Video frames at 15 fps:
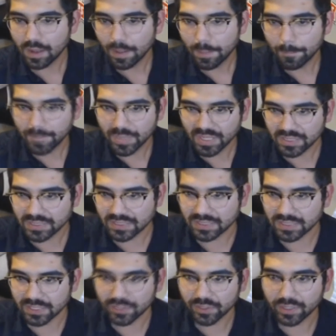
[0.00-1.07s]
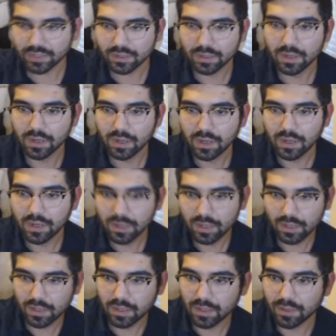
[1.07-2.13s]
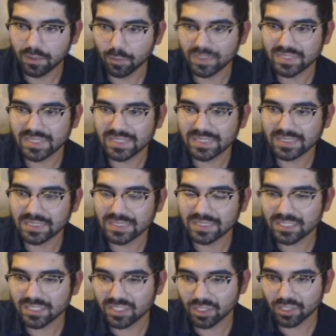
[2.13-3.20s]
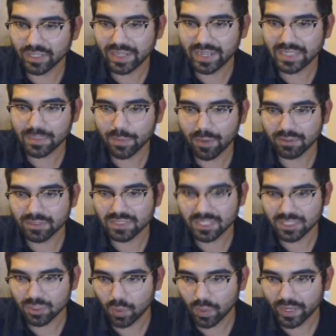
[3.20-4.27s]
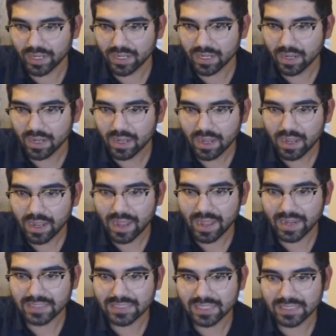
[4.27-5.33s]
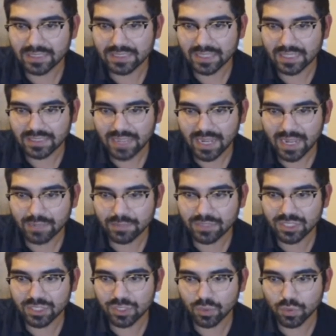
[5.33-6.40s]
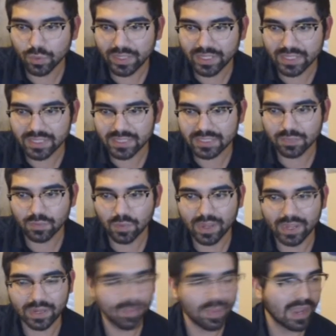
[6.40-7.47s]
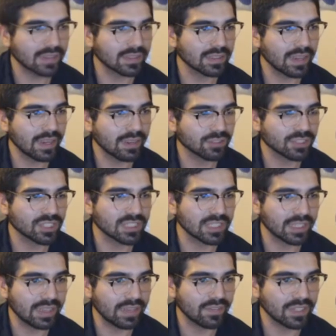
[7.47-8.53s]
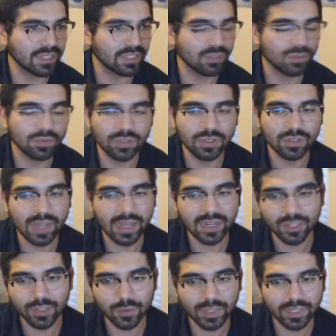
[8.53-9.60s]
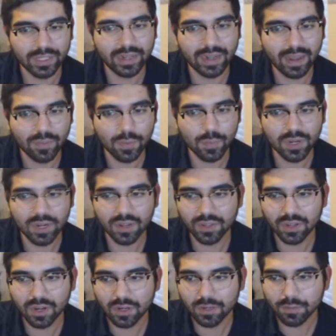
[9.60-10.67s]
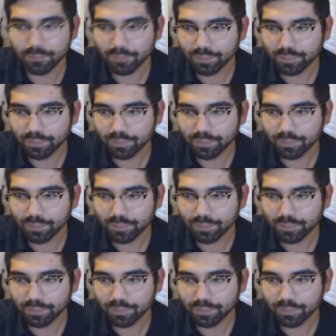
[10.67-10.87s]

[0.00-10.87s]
But let's continue here. The resistance is 30 as opposed to 20, and it says ×2 weakness, when back in the day it was just a given. You kind of knew it, you didn't have to put it on the card.